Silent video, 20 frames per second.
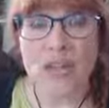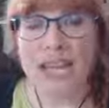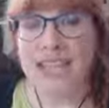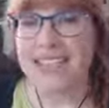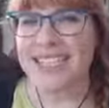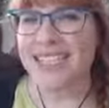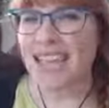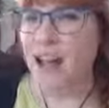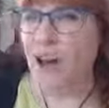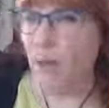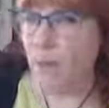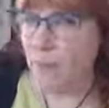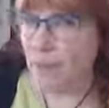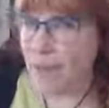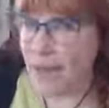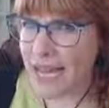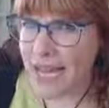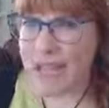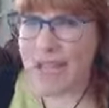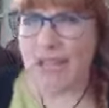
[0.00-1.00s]
to help
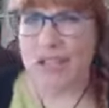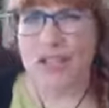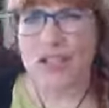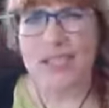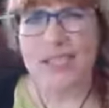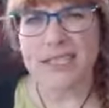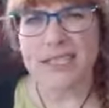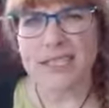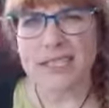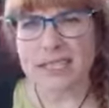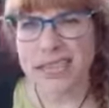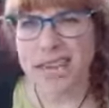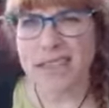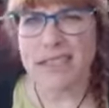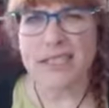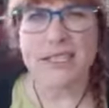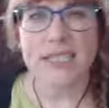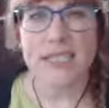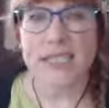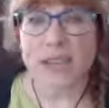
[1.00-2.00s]
manage this
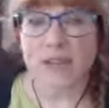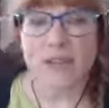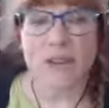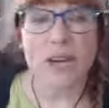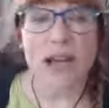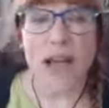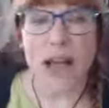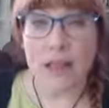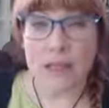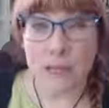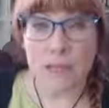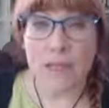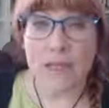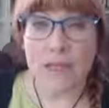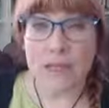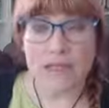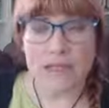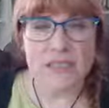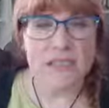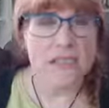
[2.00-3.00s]
testing different
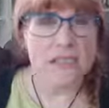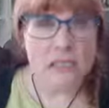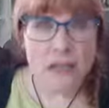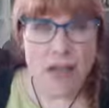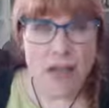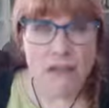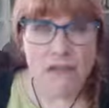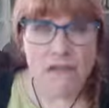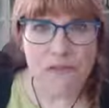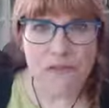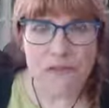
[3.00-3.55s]
element stuff